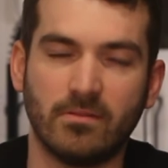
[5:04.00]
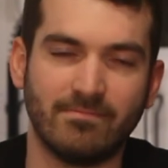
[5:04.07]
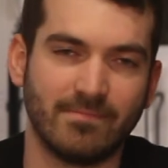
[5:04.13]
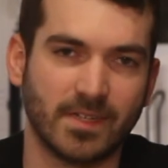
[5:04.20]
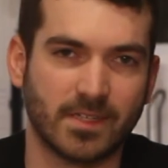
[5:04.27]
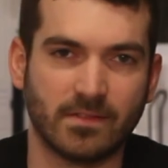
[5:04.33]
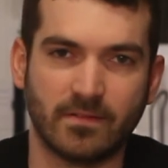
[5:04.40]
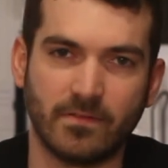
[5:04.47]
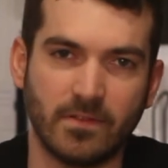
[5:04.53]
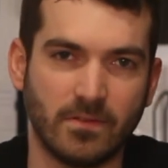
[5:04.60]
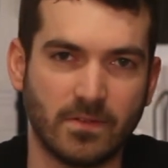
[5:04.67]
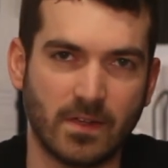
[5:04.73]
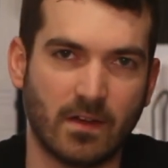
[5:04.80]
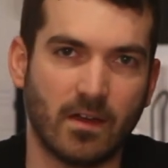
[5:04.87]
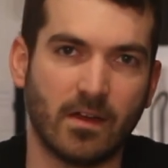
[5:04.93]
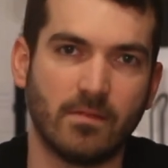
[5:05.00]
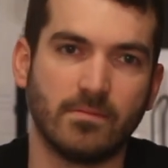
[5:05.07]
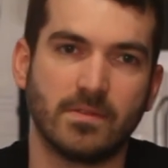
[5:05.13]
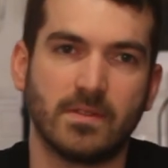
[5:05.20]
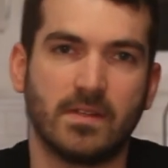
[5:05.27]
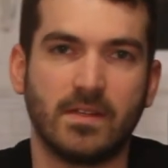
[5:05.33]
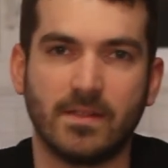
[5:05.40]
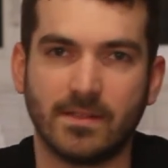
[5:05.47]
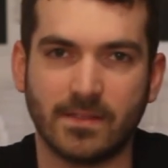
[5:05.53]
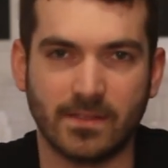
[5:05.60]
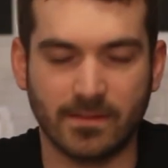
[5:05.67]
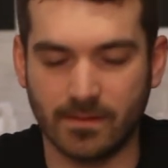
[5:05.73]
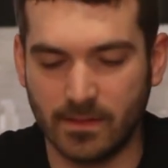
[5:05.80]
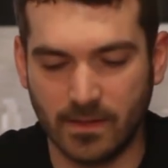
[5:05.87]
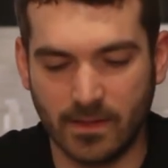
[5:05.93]
mix it a few times, and
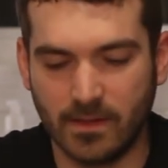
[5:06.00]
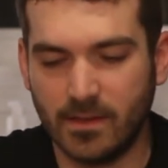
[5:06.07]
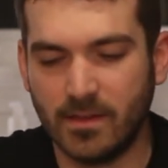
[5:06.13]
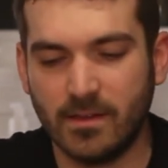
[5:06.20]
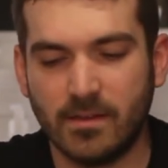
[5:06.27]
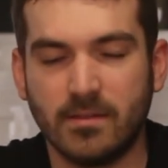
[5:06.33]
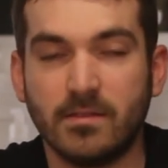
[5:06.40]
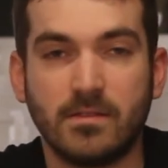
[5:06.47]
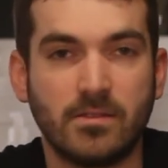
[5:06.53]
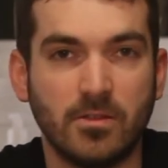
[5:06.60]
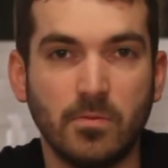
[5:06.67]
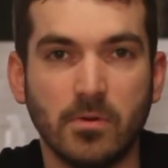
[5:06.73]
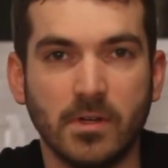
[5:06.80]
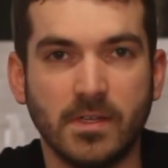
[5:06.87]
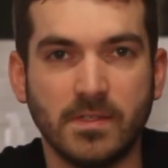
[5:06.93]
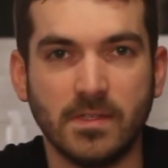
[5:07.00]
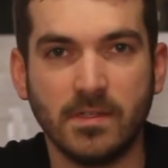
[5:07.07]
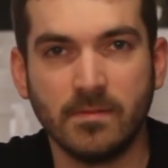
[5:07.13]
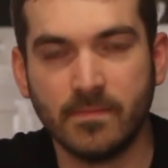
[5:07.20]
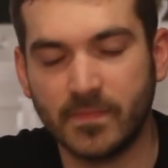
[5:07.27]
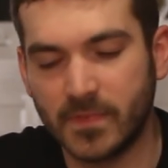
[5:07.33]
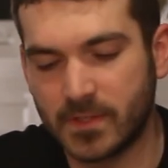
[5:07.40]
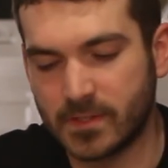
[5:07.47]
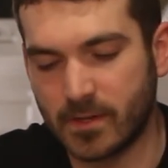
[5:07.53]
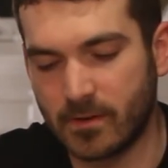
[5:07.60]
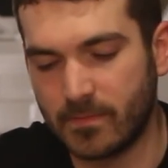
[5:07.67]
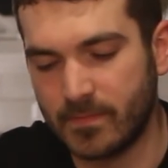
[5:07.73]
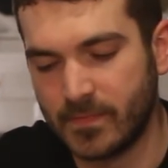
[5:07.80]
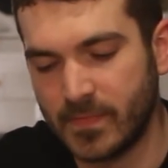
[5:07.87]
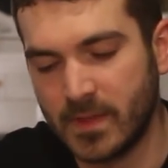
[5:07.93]
it's super easy. So
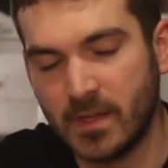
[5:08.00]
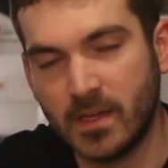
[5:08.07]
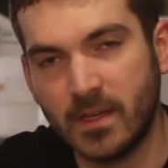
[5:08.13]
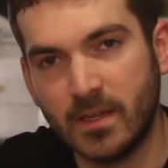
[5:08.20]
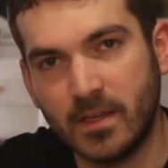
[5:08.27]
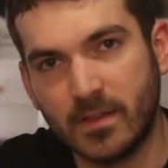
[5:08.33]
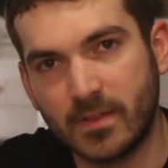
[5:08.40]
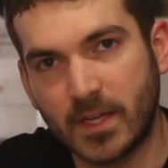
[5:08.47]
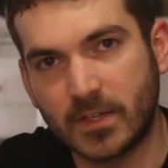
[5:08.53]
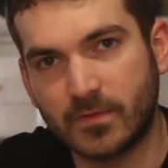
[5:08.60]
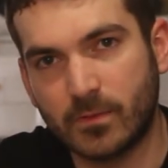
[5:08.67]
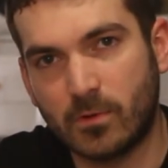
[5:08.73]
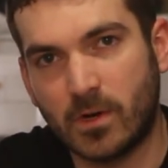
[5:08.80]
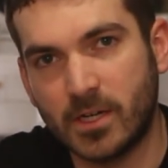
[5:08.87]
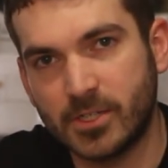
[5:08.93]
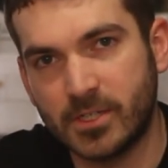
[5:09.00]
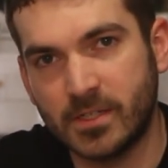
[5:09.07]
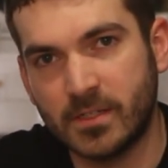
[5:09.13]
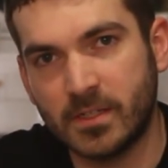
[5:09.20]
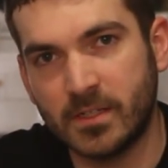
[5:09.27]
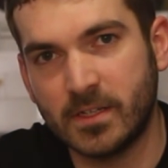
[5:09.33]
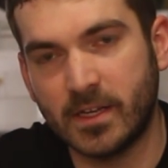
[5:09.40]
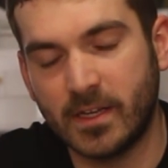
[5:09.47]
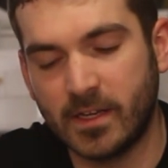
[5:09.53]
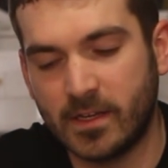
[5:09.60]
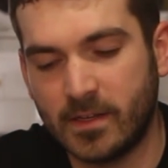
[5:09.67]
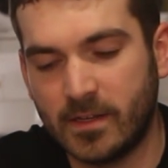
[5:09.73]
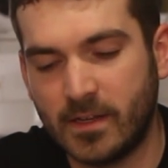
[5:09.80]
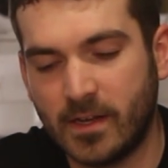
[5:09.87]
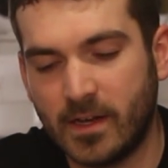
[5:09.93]
thanks for watching,
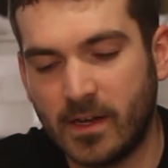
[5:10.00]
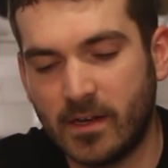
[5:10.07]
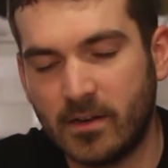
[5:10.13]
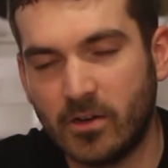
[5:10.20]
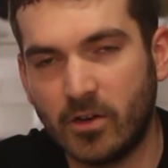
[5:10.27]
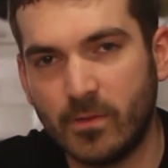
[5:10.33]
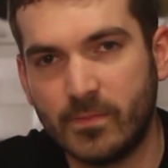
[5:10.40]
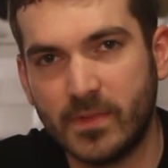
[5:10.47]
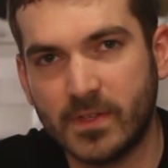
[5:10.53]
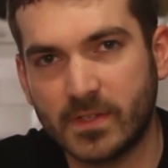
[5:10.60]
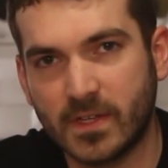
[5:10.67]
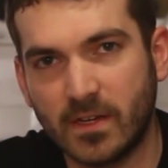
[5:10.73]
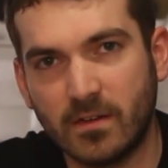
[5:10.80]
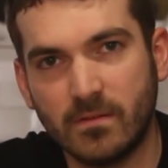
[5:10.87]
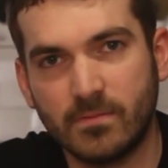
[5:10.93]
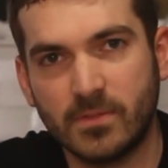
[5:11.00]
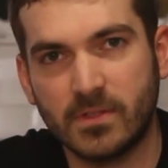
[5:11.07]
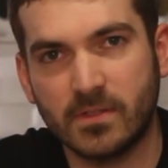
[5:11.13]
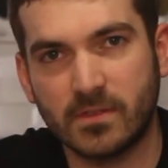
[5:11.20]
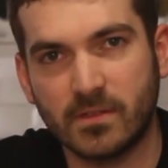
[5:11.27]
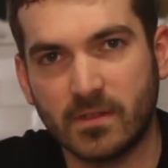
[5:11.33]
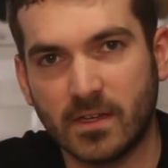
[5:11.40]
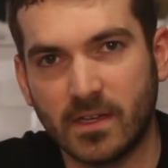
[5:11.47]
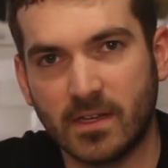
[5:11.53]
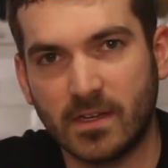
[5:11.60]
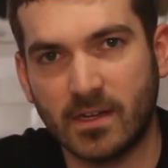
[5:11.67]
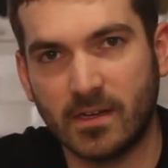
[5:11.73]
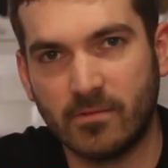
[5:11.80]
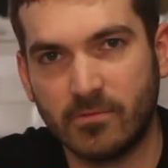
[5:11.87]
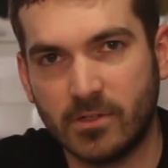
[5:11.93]
and hope this helped, and
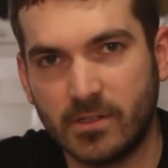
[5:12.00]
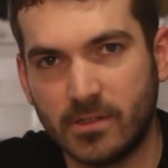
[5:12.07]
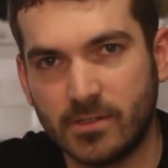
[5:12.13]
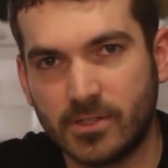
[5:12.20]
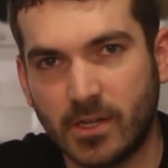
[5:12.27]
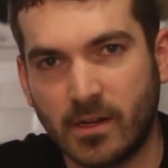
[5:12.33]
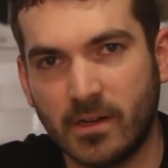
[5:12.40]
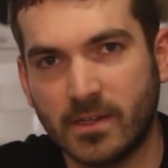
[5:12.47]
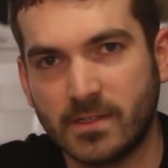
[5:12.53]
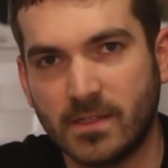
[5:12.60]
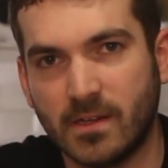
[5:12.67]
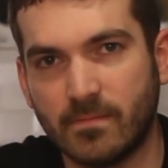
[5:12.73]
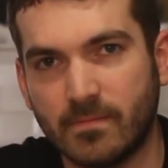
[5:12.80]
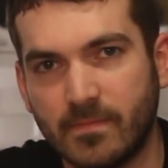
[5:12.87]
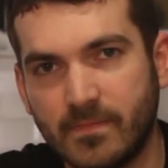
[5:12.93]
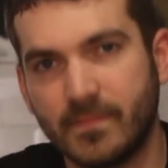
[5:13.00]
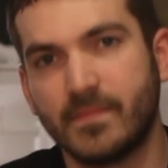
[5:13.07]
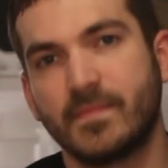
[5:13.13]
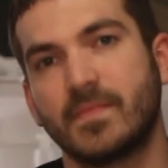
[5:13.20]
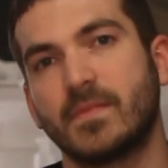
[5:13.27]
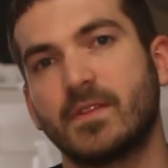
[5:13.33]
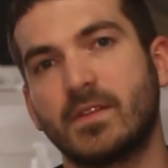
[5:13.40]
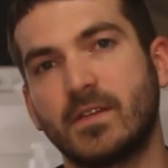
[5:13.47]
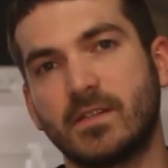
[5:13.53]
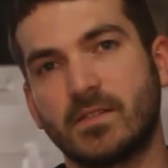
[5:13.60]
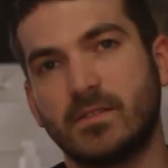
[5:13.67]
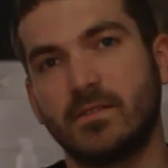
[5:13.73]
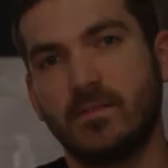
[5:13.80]
I will check you next time. Thanks.